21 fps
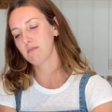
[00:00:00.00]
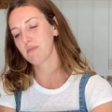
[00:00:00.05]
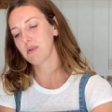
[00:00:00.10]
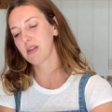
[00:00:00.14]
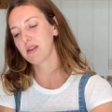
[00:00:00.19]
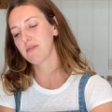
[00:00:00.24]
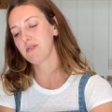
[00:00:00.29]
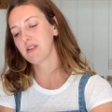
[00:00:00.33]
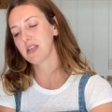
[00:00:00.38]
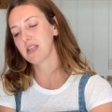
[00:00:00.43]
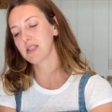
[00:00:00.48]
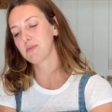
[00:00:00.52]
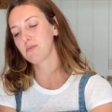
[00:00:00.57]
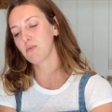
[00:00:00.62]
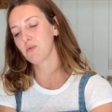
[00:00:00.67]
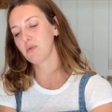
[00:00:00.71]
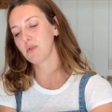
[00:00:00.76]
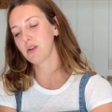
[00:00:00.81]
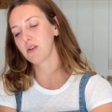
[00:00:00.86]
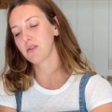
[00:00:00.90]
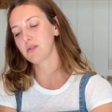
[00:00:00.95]
but if it is
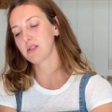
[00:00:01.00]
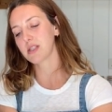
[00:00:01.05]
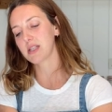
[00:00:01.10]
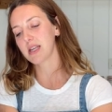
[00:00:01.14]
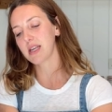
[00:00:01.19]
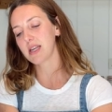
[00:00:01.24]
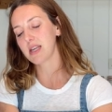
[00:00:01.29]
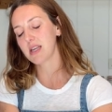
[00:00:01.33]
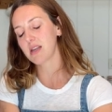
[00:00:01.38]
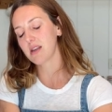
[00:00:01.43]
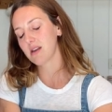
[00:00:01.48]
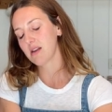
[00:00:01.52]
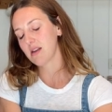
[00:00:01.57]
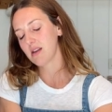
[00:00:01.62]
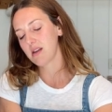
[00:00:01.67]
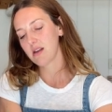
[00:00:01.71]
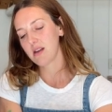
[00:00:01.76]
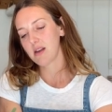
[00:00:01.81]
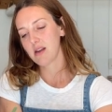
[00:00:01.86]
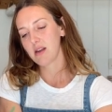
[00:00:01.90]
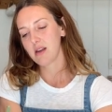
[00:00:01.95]
more loosely,
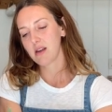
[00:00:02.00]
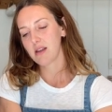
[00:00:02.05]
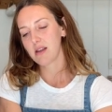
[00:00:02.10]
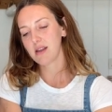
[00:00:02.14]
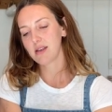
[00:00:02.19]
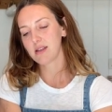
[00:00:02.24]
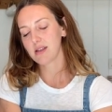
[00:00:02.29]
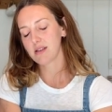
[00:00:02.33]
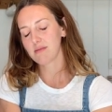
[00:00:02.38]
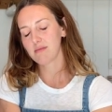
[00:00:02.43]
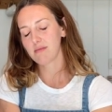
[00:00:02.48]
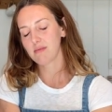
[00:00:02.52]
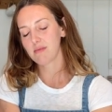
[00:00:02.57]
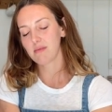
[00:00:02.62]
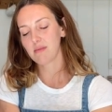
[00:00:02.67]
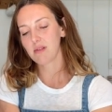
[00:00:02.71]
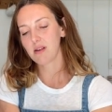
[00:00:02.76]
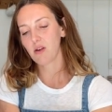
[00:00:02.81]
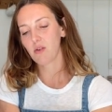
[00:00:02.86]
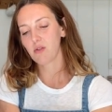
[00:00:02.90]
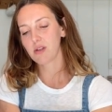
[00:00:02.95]
it doesn't,
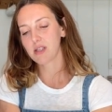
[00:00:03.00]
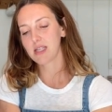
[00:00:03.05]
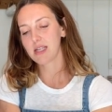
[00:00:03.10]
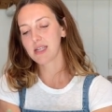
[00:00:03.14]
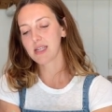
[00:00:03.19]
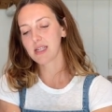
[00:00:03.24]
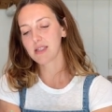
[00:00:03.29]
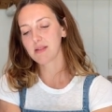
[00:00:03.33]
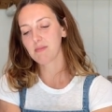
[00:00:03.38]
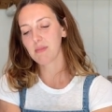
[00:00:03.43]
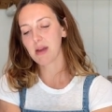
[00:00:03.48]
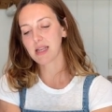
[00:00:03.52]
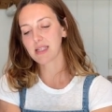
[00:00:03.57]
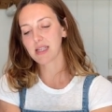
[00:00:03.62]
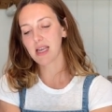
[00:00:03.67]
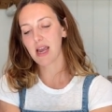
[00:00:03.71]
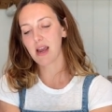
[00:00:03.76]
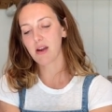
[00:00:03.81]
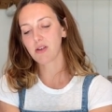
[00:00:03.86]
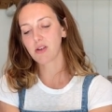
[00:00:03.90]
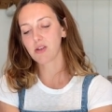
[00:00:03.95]
it honestly doesn't
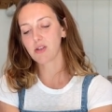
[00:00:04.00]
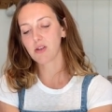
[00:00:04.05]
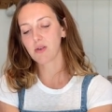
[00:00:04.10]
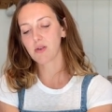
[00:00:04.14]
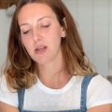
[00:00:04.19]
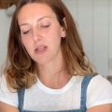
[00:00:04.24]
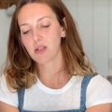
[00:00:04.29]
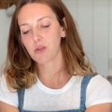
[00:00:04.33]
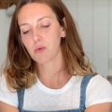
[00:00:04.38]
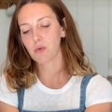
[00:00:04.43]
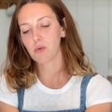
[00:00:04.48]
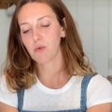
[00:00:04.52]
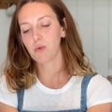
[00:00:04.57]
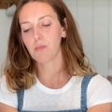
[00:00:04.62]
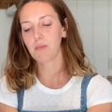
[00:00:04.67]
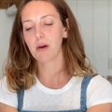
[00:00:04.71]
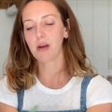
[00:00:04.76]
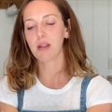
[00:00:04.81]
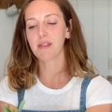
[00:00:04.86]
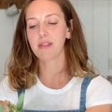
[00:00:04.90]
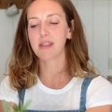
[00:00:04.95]
matter how you do it at
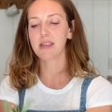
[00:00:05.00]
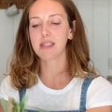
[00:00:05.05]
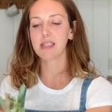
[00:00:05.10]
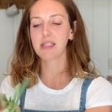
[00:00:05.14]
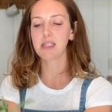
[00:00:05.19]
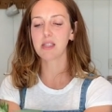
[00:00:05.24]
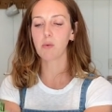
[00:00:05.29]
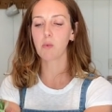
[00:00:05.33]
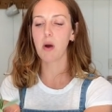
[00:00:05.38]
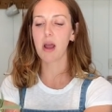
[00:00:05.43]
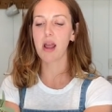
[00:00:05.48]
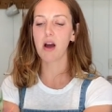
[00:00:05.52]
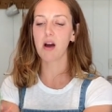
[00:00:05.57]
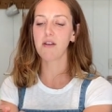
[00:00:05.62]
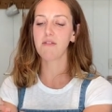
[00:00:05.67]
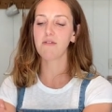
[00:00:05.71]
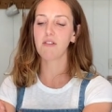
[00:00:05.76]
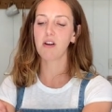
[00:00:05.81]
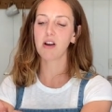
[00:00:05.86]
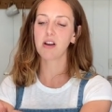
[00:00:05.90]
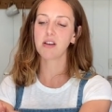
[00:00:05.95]
all. But this is the way I
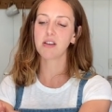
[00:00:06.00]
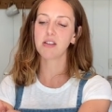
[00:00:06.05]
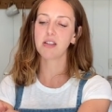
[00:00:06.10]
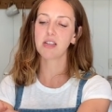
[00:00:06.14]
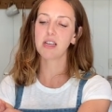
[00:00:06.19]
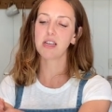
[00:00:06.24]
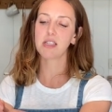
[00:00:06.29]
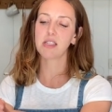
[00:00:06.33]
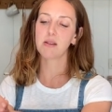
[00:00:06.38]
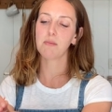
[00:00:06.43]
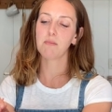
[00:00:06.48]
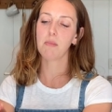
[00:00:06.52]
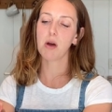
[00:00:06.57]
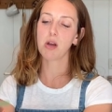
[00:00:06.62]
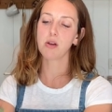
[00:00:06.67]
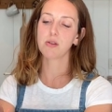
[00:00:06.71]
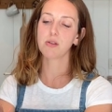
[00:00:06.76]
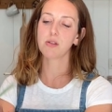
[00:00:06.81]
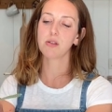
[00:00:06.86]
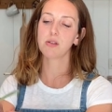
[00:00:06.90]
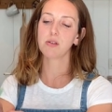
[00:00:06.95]
find is the
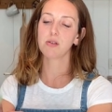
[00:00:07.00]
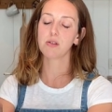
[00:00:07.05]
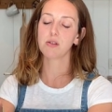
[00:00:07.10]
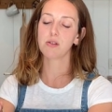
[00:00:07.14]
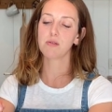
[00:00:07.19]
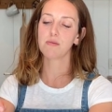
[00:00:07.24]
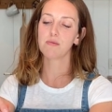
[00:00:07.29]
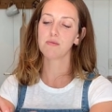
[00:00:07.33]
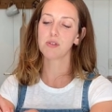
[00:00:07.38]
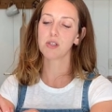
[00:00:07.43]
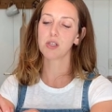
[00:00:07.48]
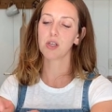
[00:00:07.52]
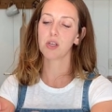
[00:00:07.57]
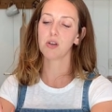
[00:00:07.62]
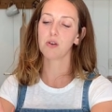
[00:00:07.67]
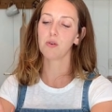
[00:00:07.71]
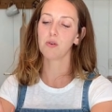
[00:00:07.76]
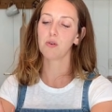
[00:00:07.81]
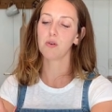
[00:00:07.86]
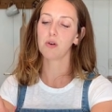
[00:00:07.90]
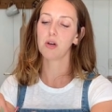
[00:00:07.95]
most sort of
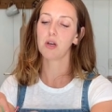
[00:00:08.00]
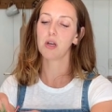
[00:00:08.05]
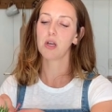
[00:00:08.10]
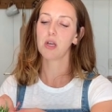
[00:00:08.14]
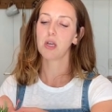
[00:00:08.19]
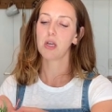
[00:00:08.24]
secure.